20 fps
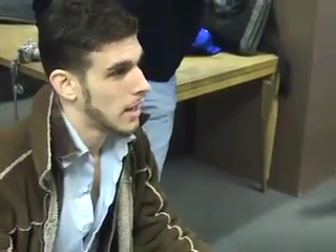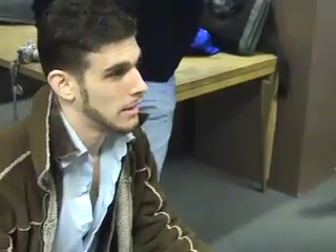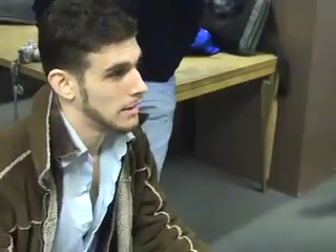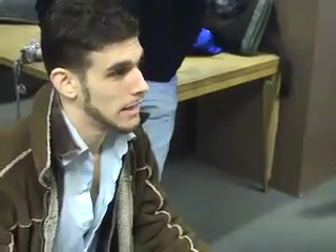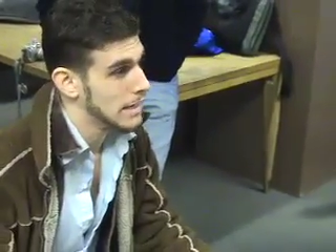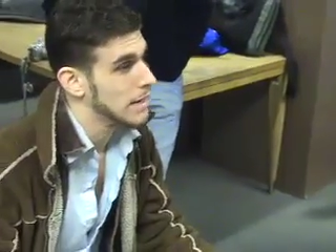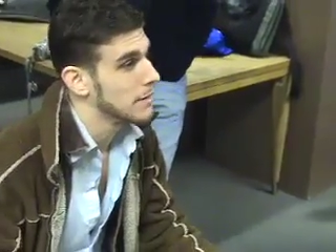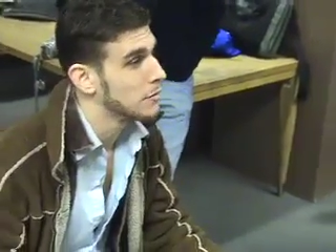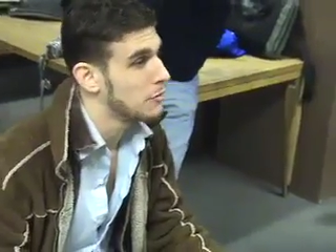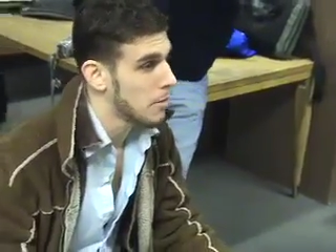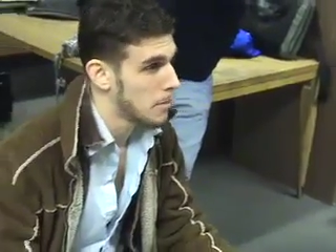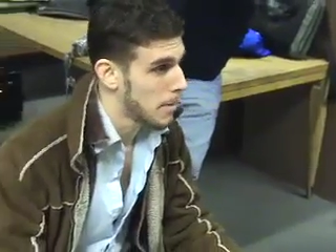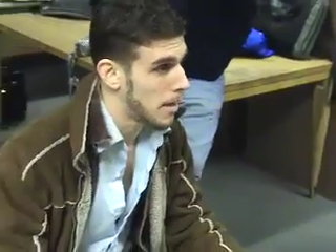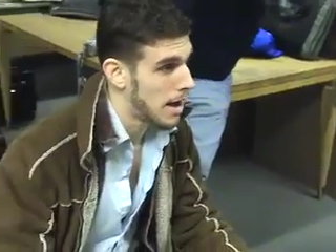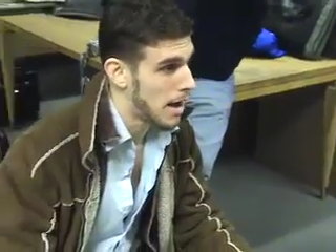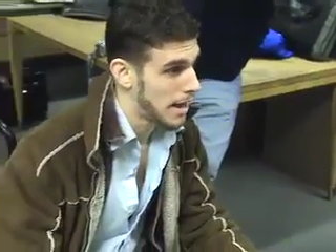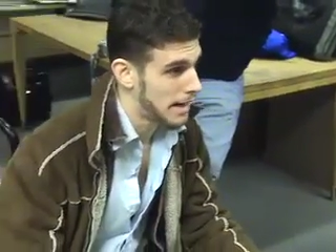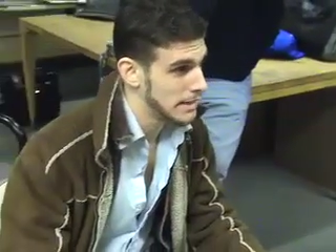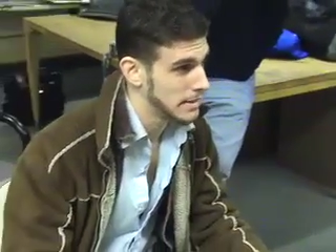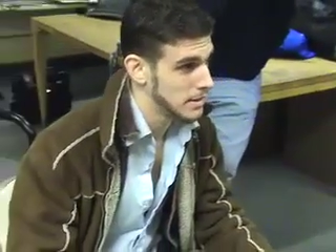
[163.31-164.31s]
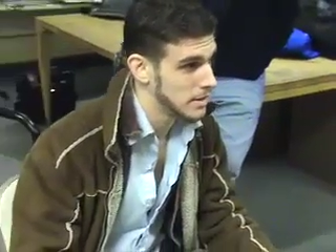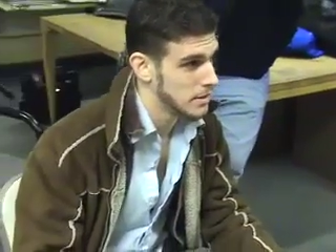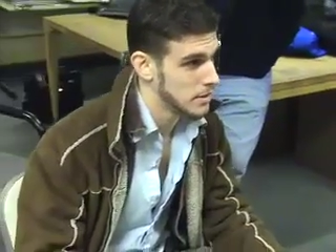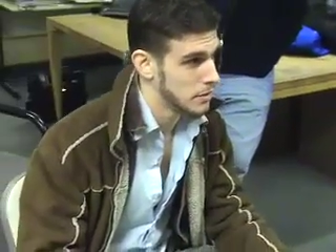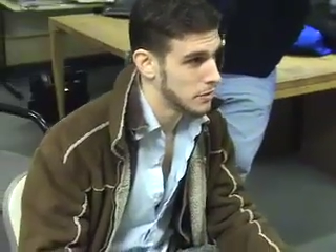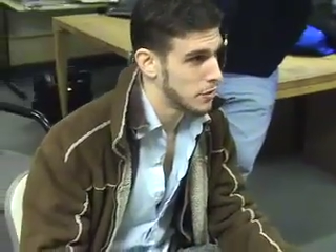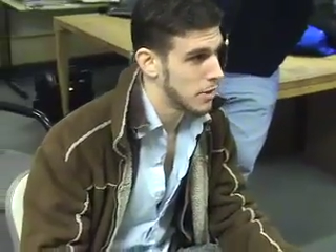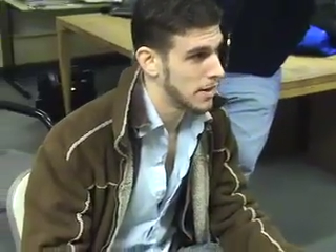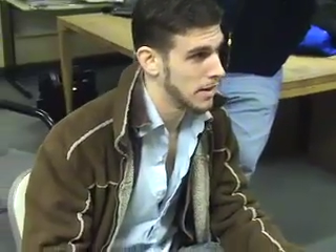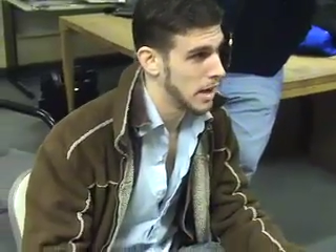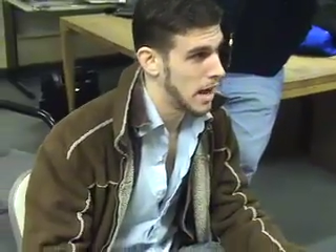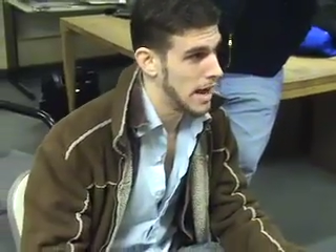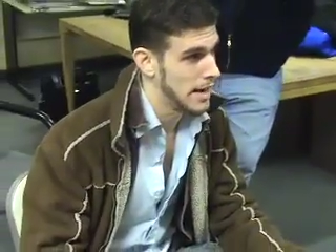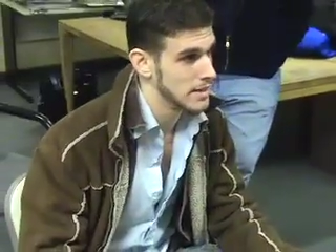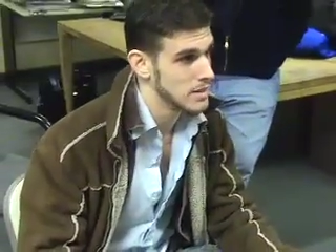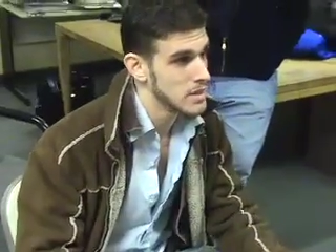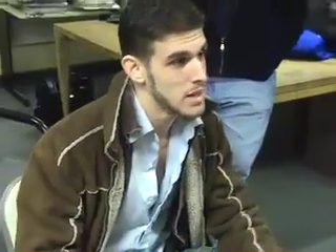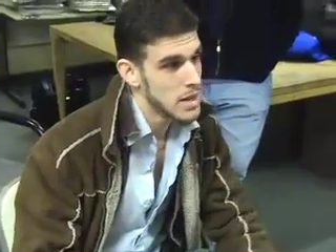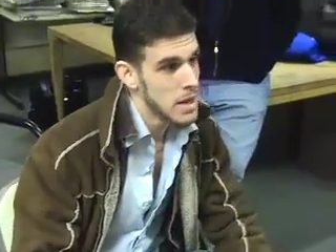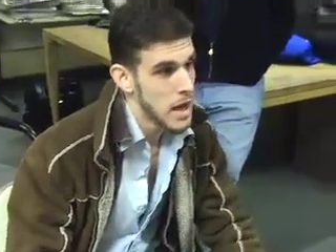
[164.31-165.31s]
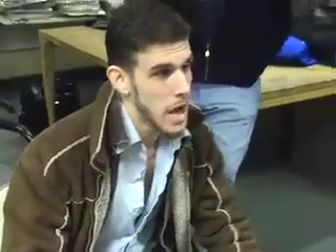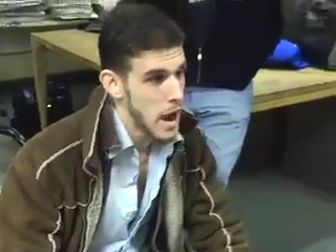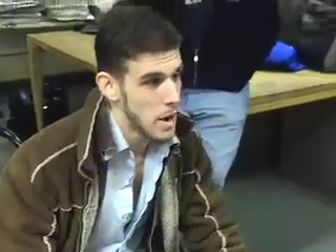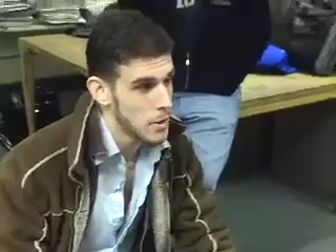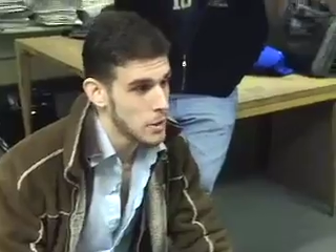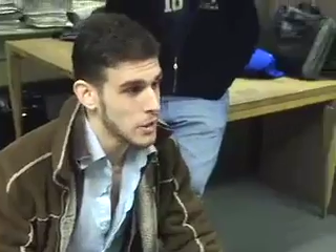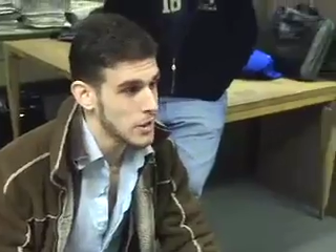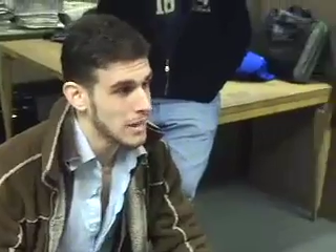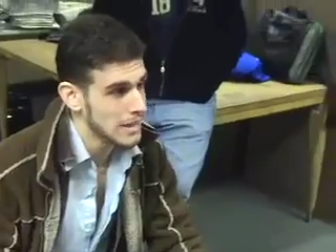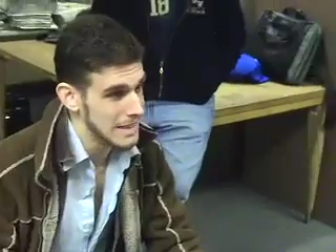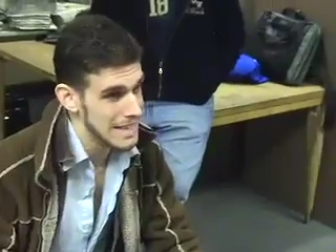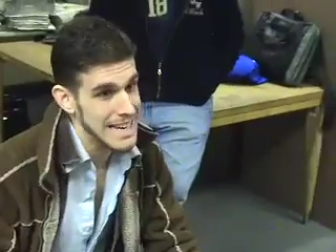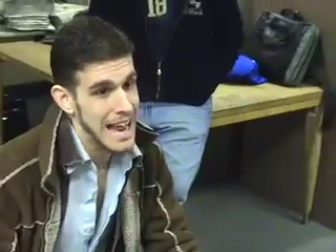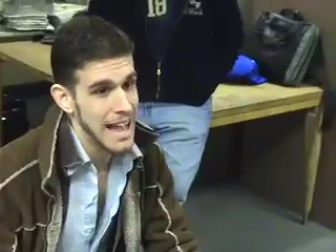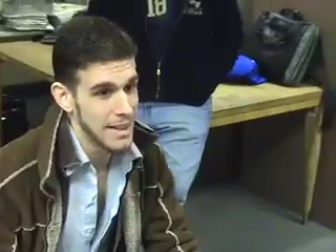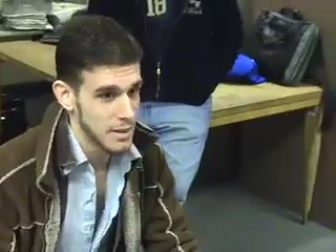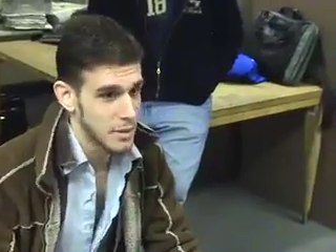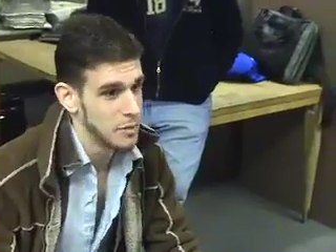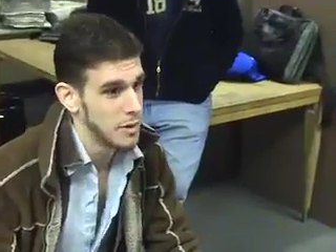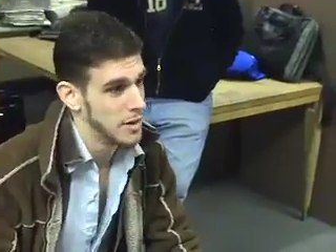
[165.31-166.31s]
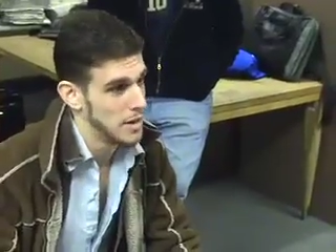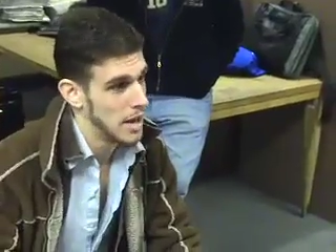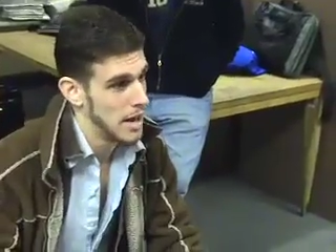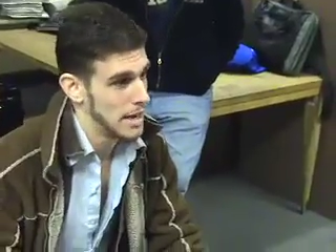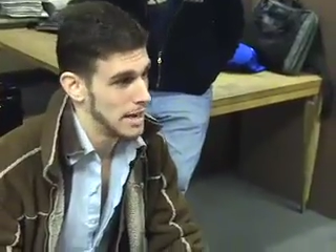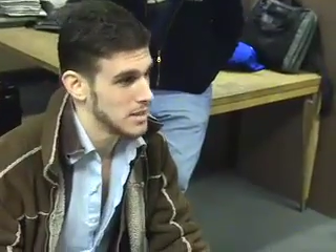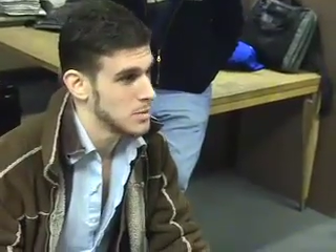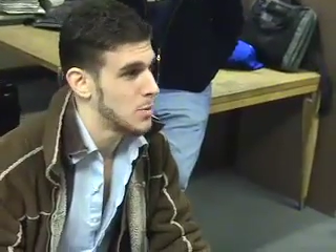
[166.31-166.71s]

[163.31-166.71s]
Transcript: leading from behind the front lines. How are you going to lead at the front line?